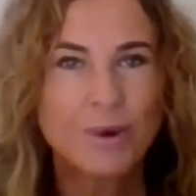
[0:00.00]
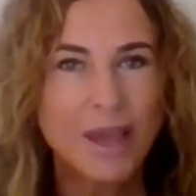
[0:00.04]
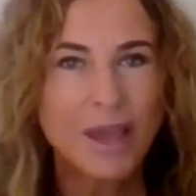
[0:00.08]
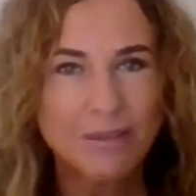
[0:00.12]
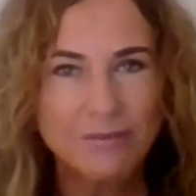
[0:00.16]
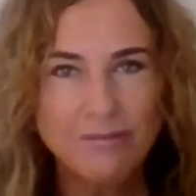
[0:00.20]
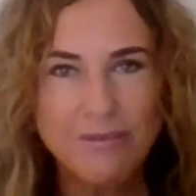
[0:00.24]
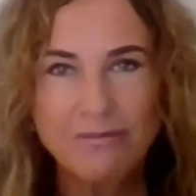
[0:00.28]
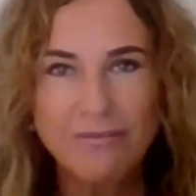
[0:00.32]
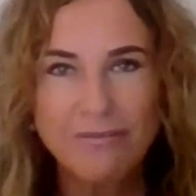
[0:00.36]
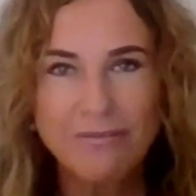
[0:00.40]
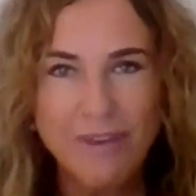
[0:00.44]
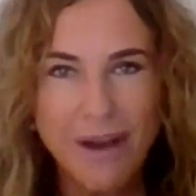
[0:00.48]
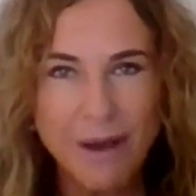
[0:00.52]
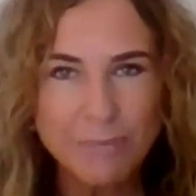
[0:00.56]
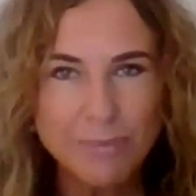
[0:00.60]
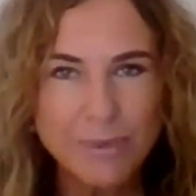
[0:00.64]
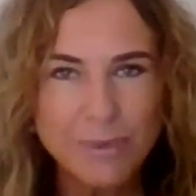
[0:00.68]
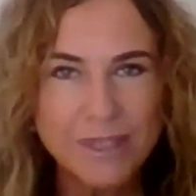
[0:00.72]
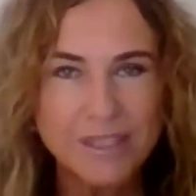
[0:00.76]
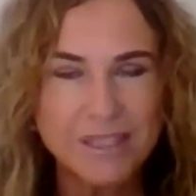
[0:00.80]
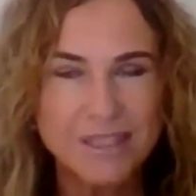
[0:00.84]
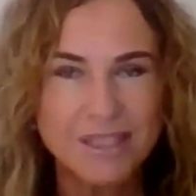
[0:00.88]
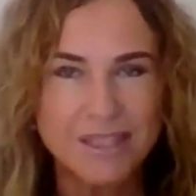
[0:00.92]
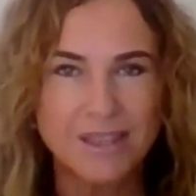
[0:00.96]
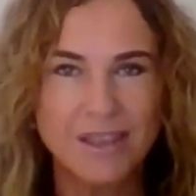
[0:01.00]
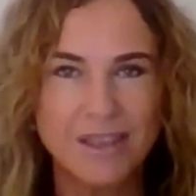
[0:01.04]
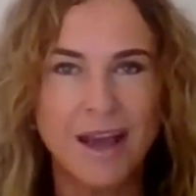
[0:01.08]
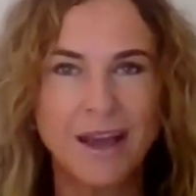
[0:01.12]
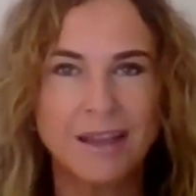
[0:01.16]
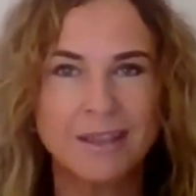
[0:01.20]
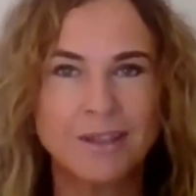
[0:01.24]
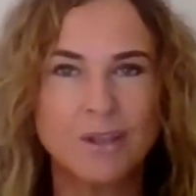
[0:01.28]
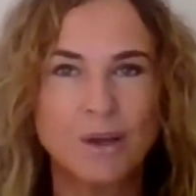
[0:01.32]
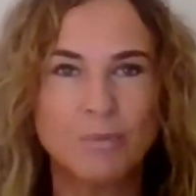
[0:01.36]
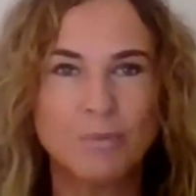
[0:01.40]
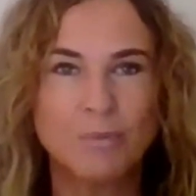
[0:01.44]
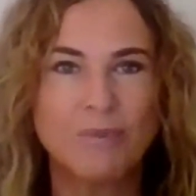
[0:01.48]
We have a fabulous
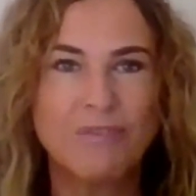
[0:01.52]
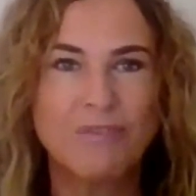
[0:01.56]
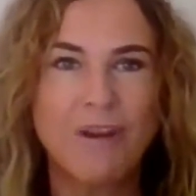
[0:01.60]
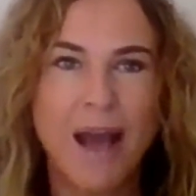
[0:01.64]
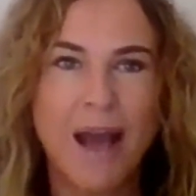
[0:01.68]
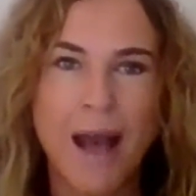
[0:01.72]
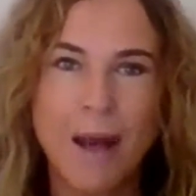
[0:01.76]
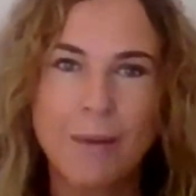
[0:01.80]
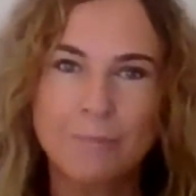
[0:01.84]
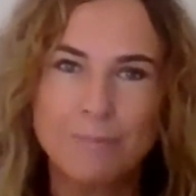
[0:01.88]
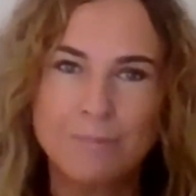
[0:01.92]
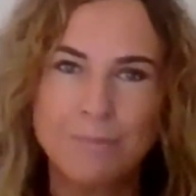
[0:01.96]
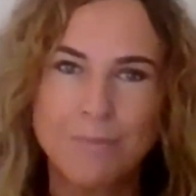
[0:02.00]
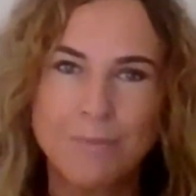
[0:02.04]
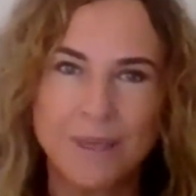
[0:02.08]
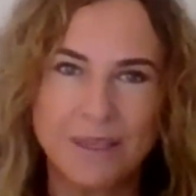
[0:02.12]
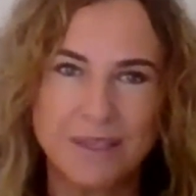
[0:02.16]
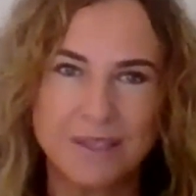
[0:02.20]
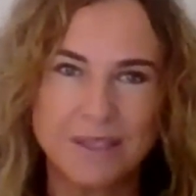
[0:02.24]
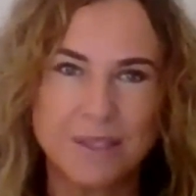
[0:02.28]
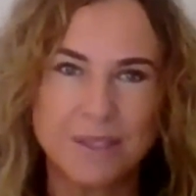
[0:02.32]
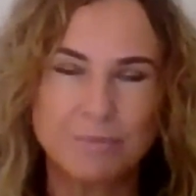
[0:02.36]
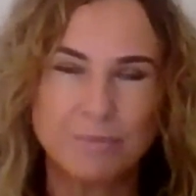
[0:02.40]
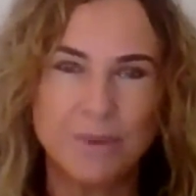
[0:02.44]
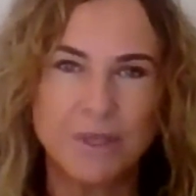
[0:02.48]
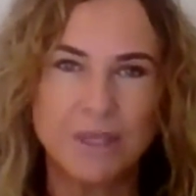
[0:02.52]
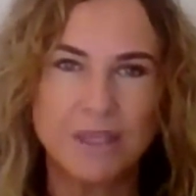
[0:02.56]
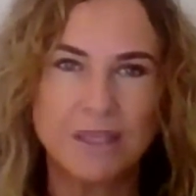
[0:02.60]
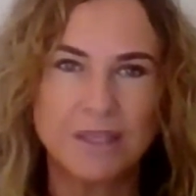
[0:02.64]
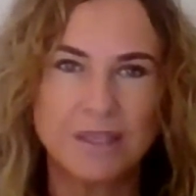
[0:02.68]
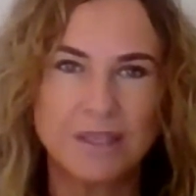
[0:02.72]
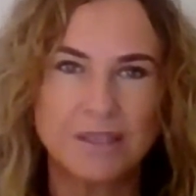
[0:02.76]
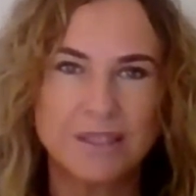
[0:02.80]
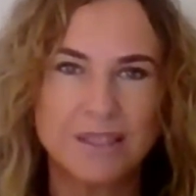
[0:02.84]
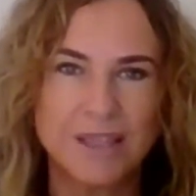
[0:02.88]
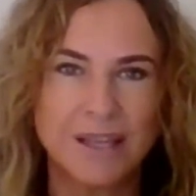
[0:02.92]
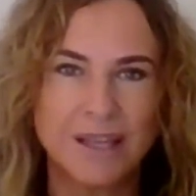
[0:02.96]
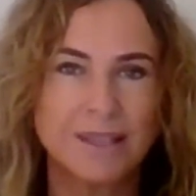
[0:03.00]
lineup of hand-picked
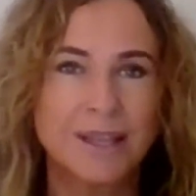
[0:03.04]
speakers,